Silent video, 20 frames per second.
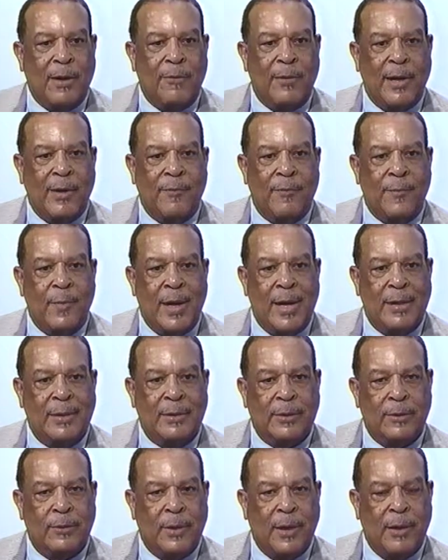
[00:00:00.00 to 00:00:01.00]
after I graduated from
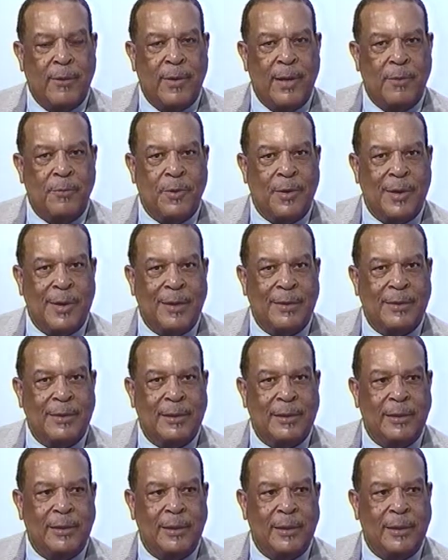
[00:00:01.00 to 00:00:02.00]
high school, I graduated when I
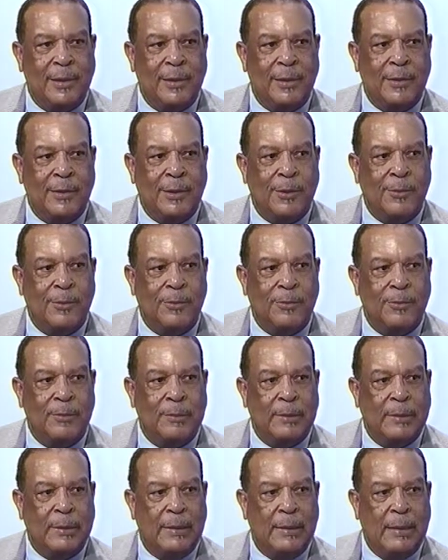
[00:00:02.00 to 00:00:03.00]
was 16 years old.
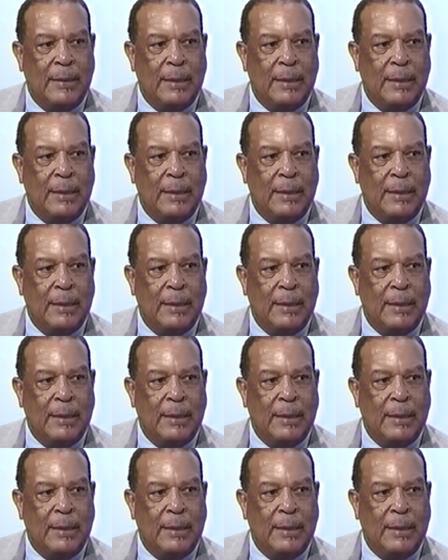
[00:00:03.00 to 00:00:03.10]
